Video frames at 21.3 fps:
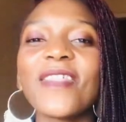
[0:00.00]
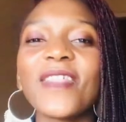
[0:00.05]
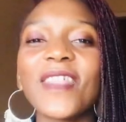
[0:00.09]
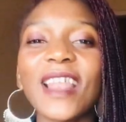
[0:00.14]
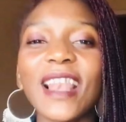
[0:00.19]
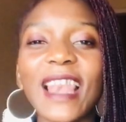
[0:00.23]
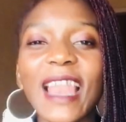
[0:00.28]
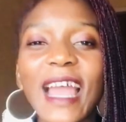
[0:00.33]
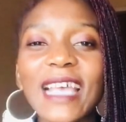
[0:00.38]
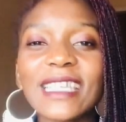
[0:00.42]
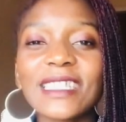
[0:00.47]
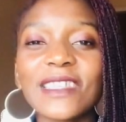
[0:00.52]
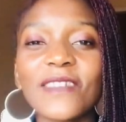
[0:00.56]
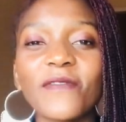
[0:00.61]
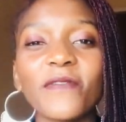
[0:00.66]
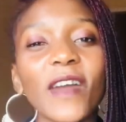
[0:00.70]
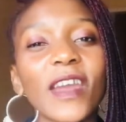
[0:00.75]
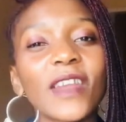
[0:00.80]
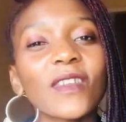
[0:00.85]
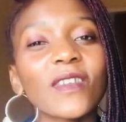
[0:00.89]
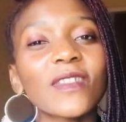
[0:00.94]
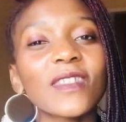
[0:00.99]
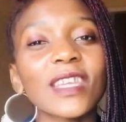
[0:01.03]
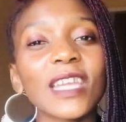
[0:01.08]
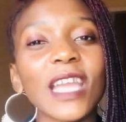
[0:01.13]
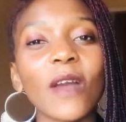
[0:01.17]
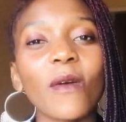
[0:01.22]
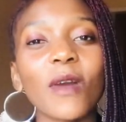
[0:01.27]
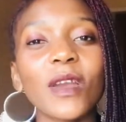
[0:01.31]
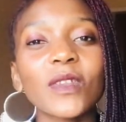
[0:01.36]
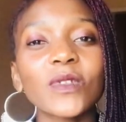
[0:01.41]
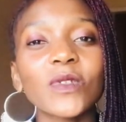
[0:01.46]
The last and final thing
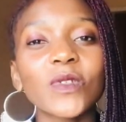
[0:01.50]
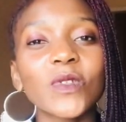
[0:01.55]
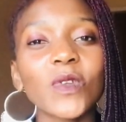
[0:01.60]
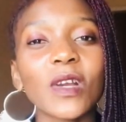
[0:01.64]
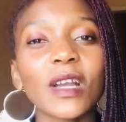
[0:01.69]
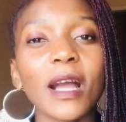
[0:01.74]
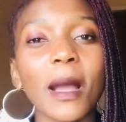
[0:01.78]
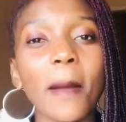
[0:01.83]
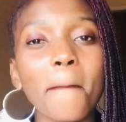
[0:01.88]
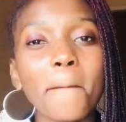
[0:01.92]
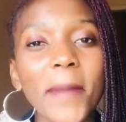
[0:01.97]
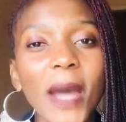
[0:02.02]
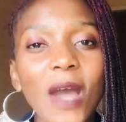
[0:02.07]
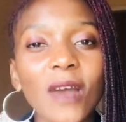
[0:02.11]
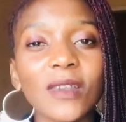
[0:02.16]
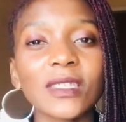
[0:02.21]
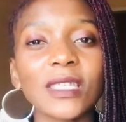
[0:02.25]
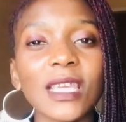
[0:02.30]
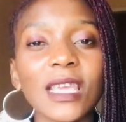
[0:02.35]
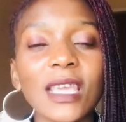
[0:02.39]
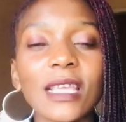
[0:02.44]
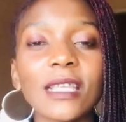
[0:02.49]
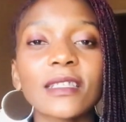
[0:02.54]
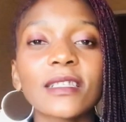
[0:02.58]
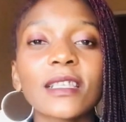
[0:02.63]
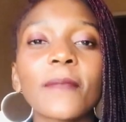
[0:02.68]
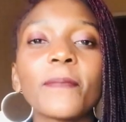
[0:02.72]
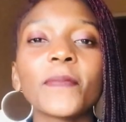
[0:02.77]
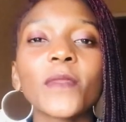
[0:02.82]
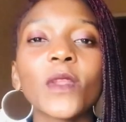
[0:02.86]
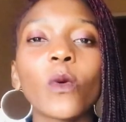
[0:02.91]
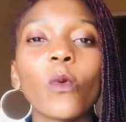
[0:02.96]
I want to talk about is
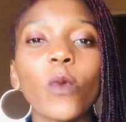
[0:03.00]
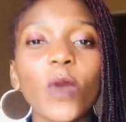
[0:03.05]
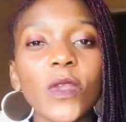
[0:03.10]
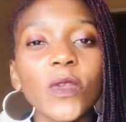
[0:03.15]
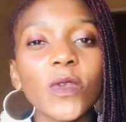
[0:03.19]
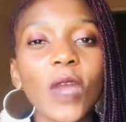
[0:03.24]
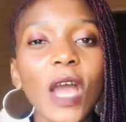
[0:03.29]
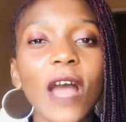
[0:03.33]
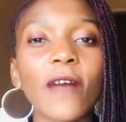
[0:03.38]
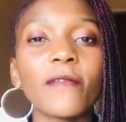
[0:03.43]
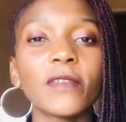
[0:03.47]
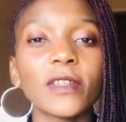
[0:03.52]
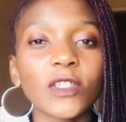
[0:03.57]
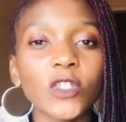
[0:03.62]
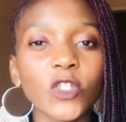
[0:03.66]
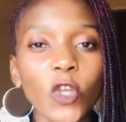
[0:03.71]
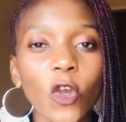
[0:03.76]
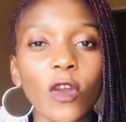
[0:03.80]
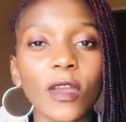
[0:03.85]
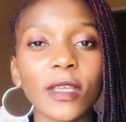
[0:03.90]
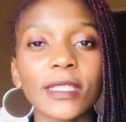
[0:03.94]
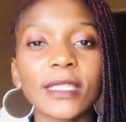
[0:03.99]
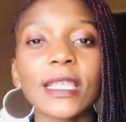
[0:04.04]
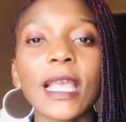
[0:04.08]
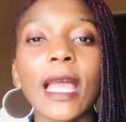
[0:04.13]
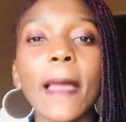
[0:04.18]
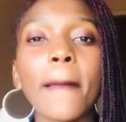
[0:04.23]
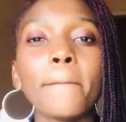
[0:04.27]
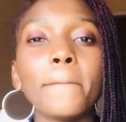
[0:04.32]
when you have a choice,